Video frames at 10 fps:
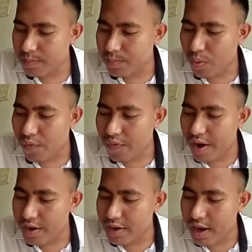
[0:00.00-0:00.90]

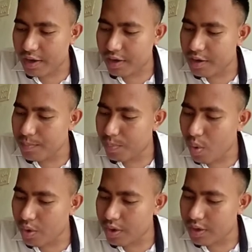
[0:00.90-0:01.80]
provide an
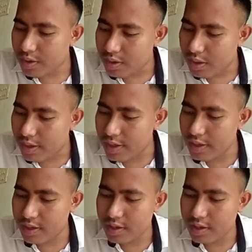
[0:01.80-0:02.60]
important link